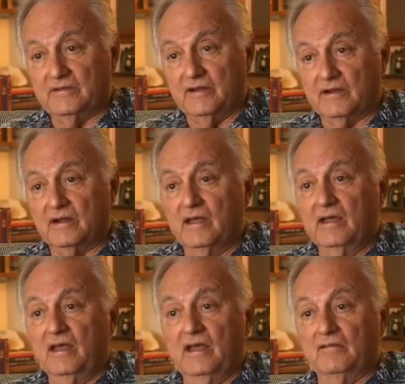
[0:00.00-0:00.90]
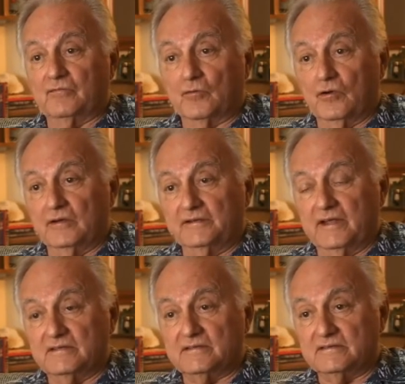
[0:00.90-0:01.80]
there, and for all
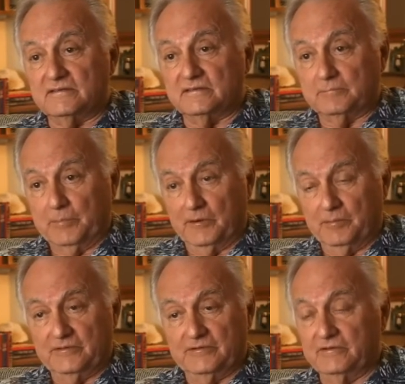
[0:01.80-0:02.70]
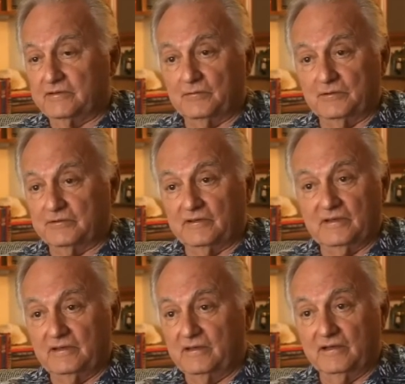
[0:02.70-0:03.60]
intents and purposes, it was
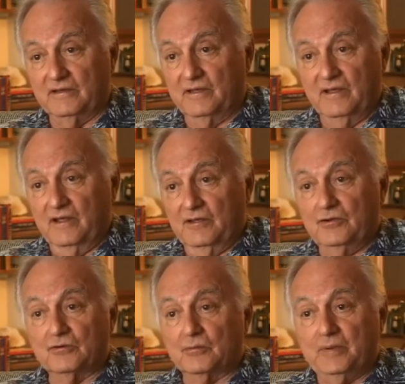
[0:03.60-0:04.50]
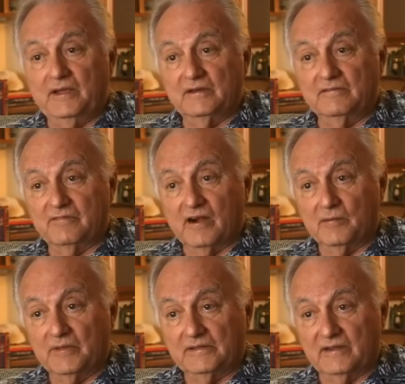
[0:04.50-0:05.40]
a European
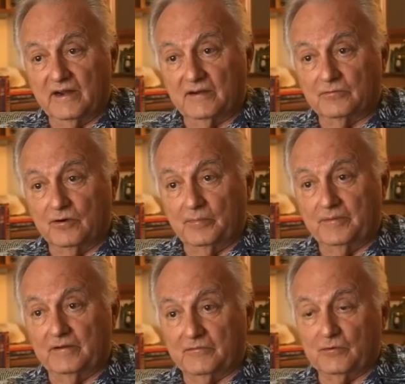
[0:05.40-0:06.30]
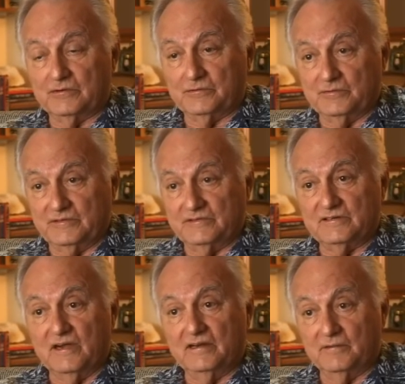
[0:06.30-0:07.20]
environment that I grew up in. Of course, it was in
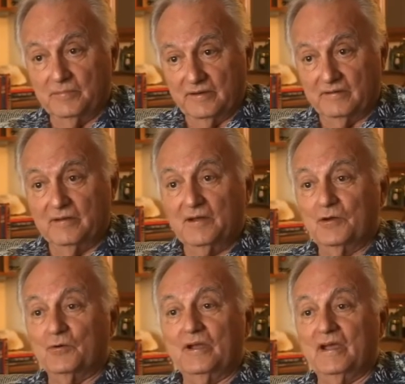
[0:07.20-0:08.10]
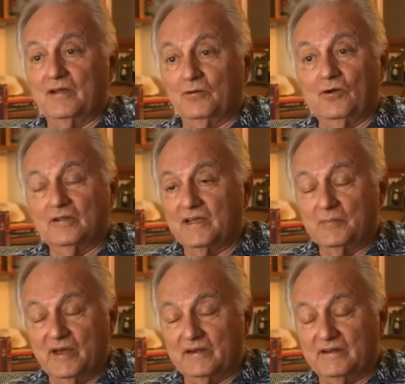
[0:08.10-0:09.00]
China, but we had all the
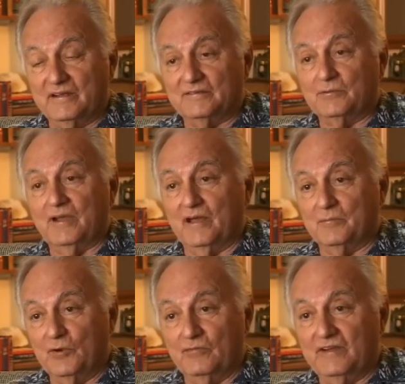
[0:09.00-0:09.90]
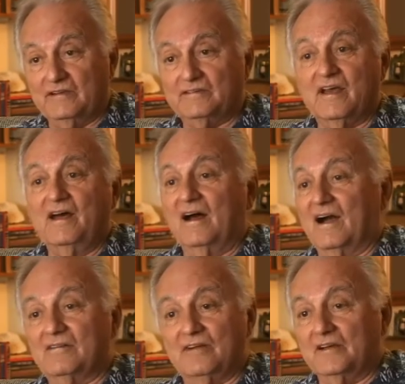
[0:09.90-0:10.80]
amenities. We had movies,
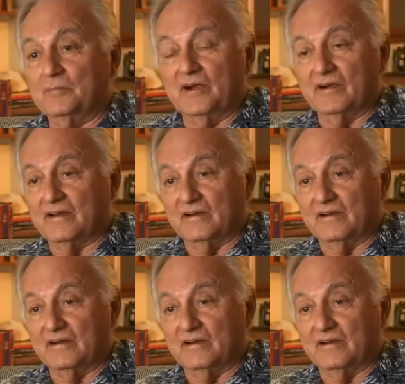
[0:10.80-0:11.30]
I read American